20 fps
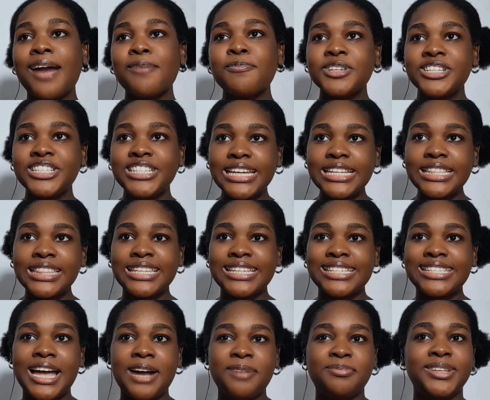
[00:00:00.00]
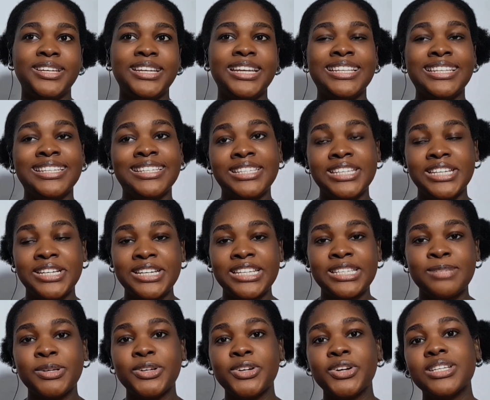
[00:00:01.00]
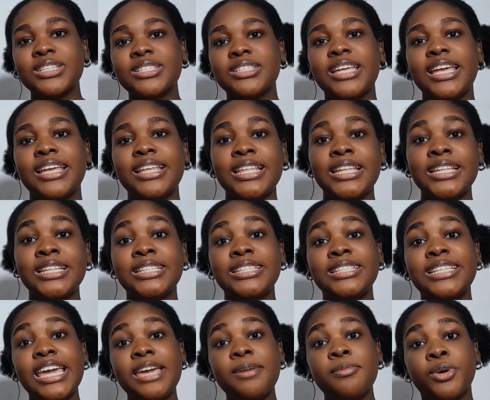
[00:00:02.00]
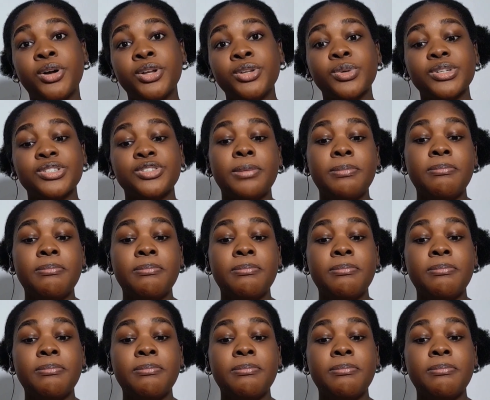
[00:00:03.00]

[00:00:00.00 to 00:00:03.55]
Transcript: appreciate this happening in the series because Daemon was not